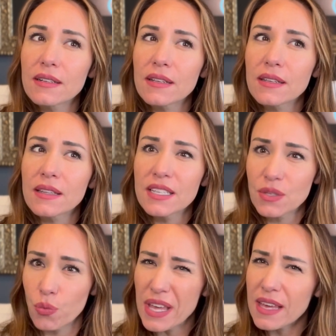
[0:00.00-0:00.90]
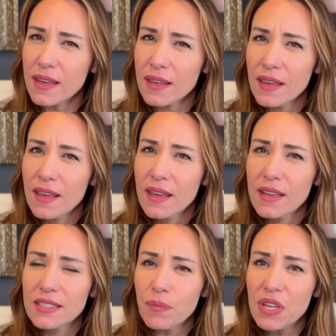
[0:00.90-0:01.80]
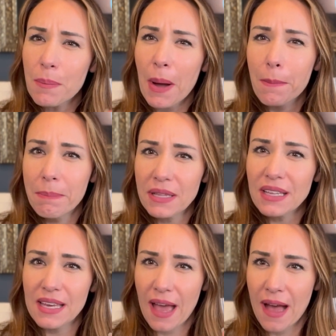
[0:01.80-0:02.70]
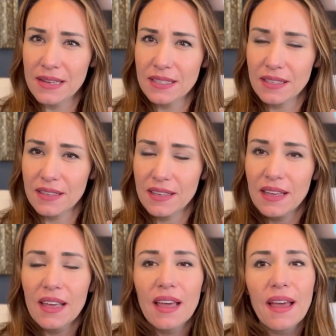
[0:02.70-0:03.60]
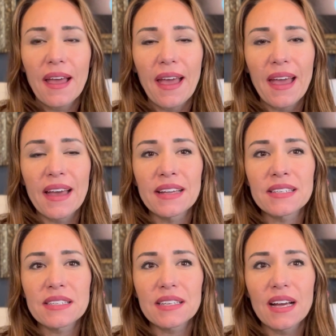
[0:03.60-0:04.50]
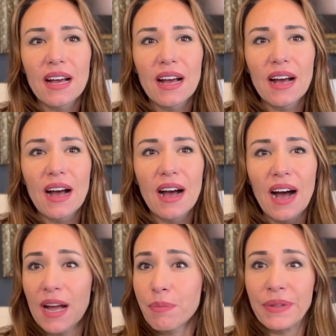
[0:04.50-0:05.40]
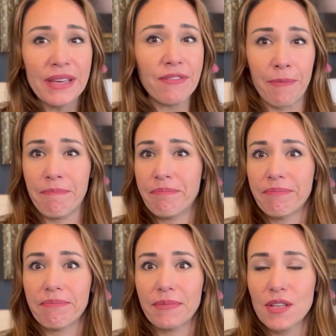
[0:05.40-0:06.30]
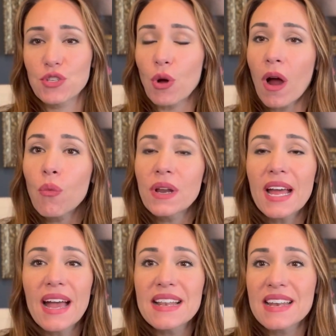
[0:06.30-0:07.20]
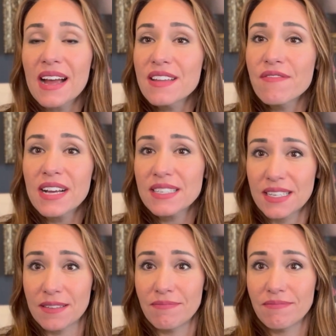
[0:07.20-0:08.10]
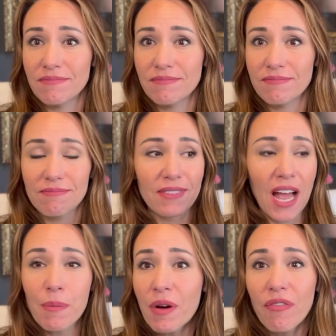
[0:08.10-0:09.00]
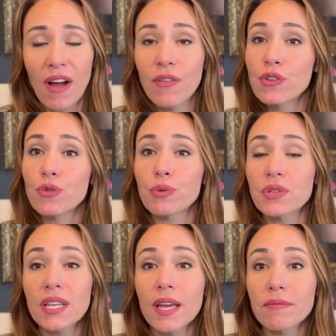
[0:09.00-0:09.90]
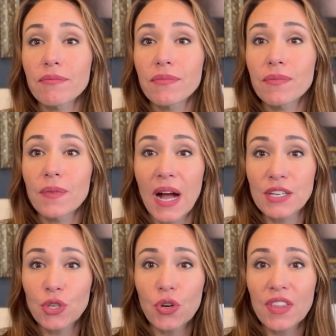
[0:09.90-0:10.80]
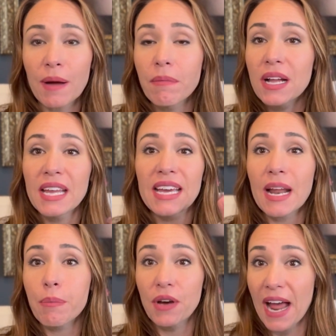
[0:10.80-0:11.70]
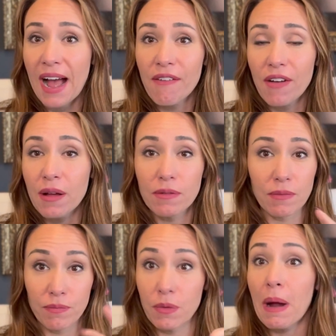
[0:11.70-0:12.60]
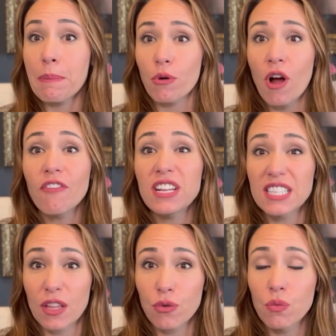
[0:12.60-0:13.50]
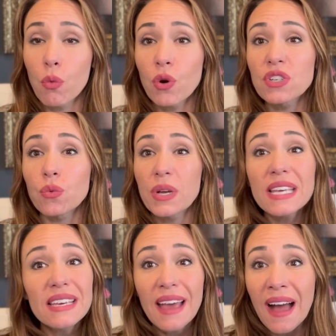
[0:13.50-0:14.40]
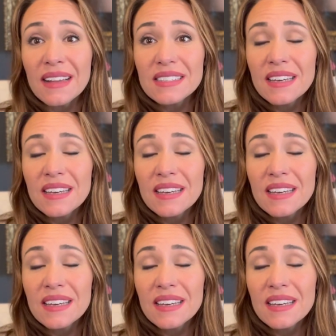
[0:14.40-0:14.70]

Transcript: this week, something about Billy Cat, and I believe him. So I went ahead and I invested. I'm up 500%. I took that money and I put half my profits. I threw more into WikiCat,